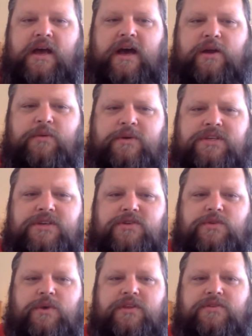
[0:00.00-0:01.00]
how do we
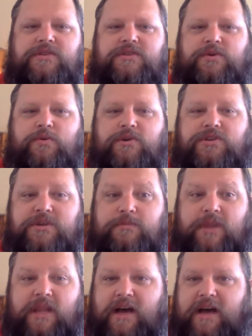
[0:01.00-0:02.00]
choose whether to do worship
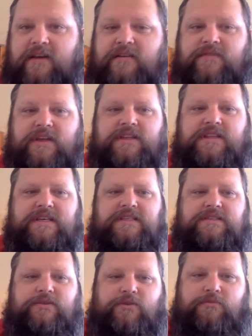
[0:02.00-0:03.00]
live like
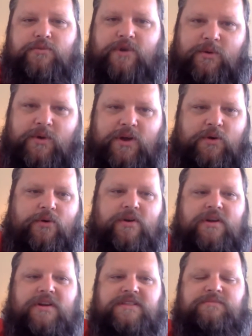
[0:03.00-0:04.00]
this or
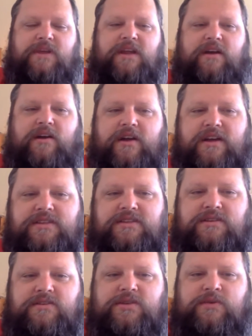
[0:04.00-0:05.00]
pre-recorded as many
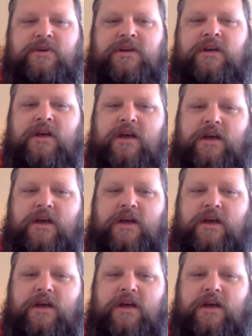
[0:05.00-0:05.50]
congregations are doing